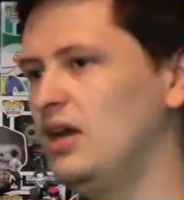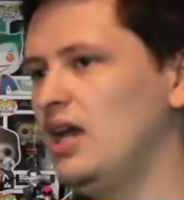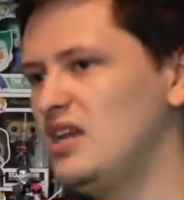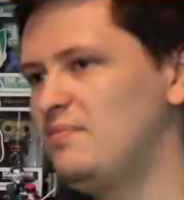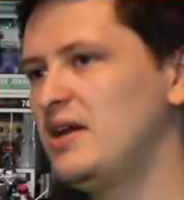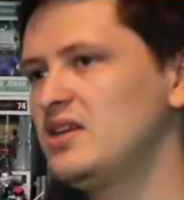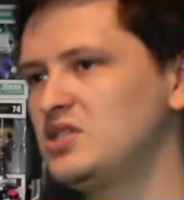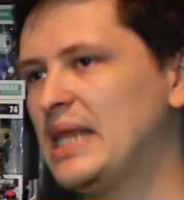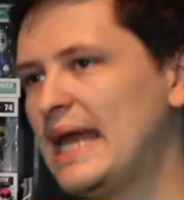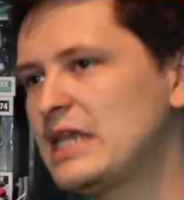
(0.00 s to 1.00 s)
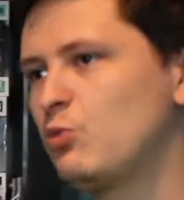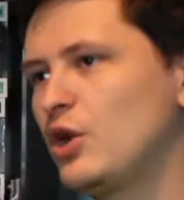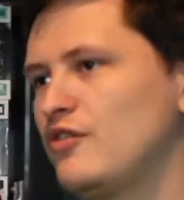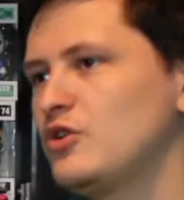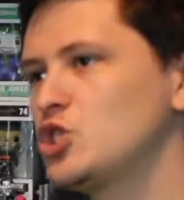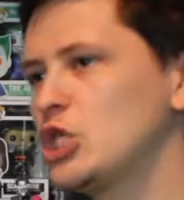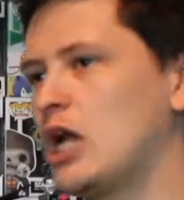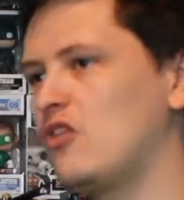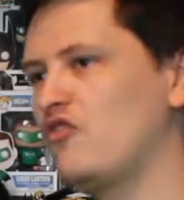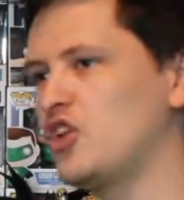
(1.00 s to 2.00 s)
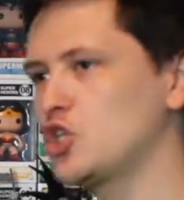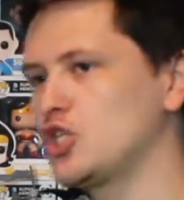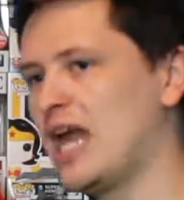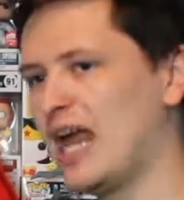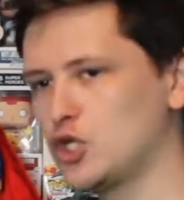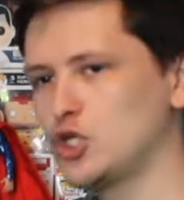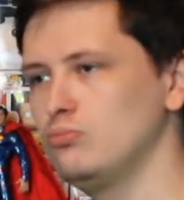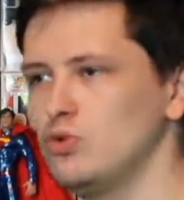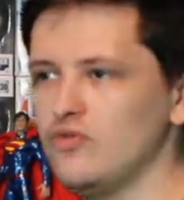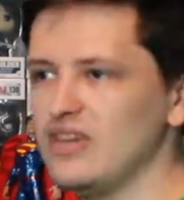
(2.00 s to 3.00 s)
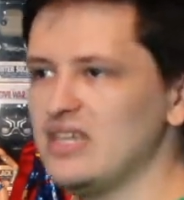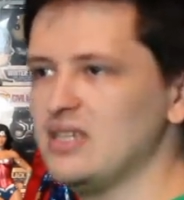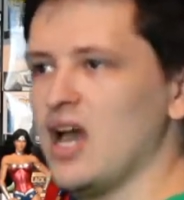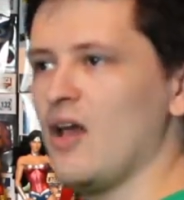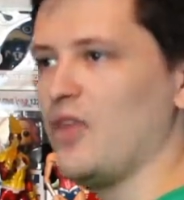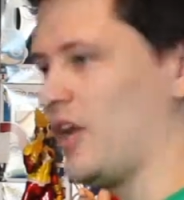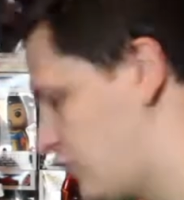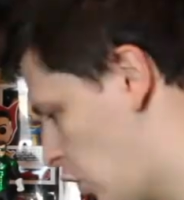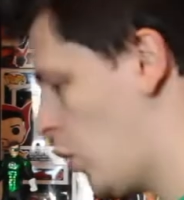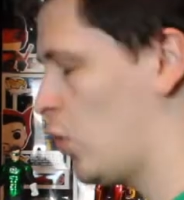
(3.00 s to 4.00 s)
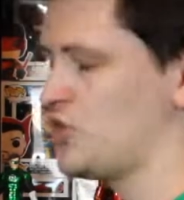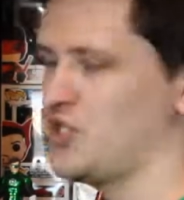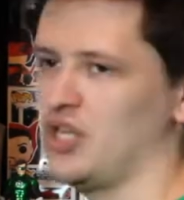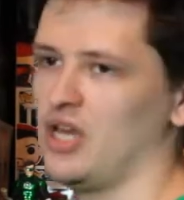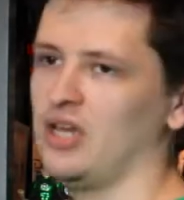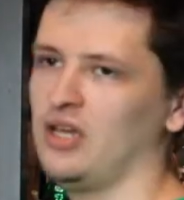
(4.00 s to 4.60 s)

Independence Day is one of those science fiction action movies that, of course,